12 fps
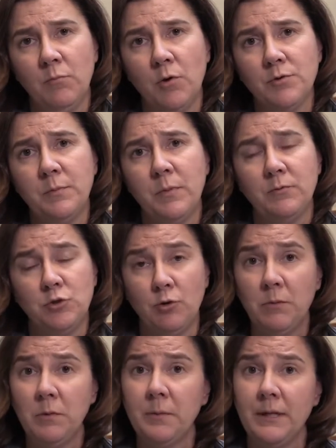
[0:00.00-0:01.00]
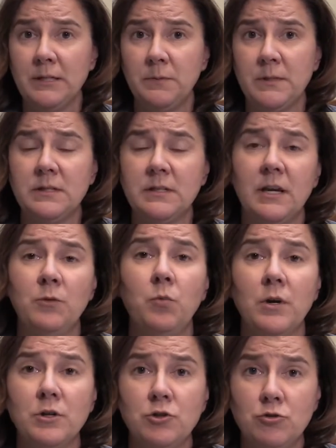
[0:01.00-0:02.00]
most joint replacements stayed
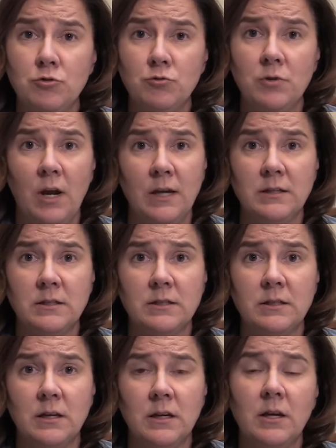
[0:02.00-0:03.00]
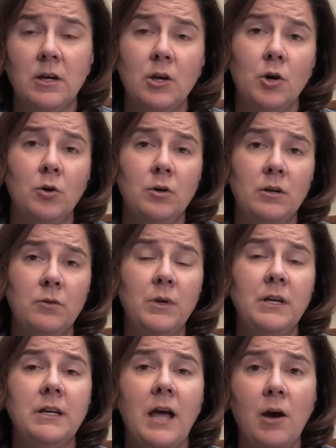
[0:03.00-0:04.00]
one to two nights.
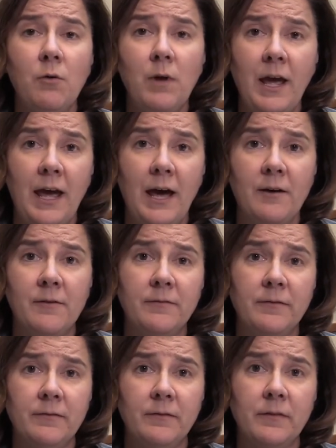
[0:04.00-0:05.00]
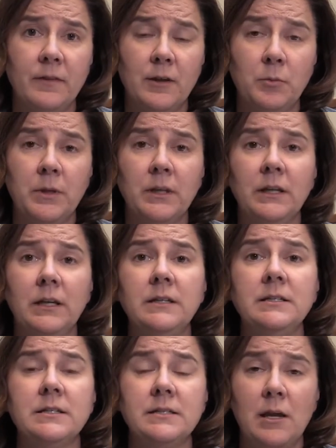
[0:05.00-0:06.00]
We now have the ability
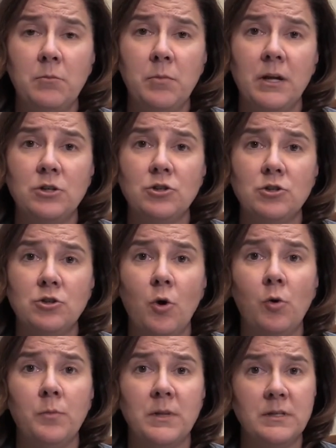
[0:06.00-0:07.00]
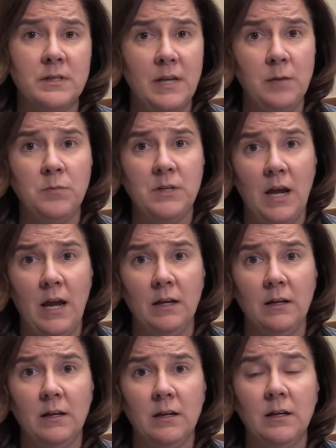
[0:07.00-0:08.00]
to send patients home the same
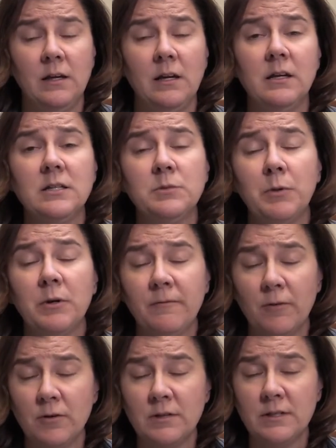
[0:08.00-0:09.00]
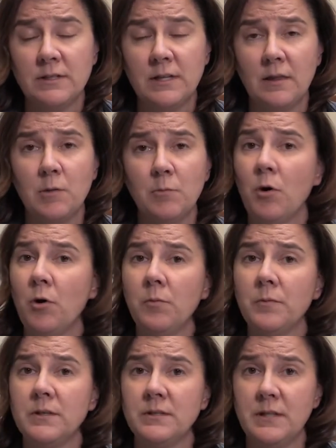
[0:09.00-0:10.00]
day. It is preferred to send them
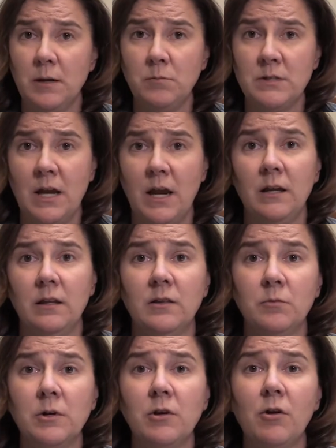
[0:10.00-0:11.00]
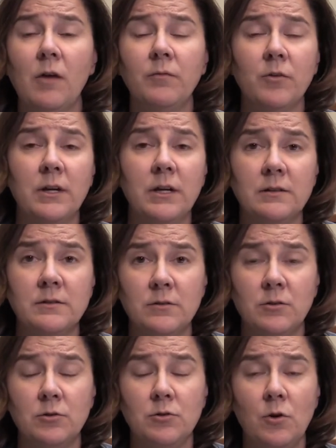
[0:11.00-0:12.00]
home the same day. The recovery is
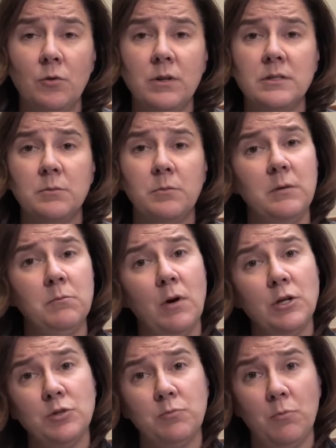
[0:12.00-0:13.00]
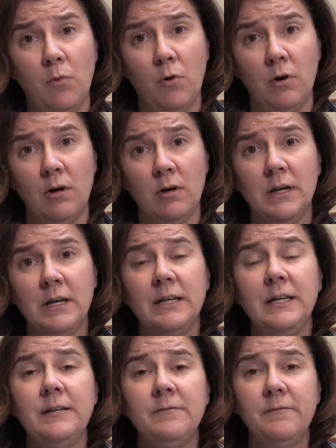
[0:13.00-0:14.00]
noted to be much more
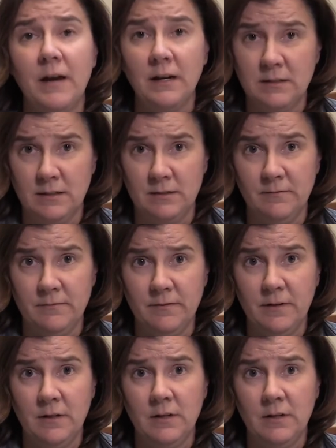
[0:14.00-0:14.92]
effective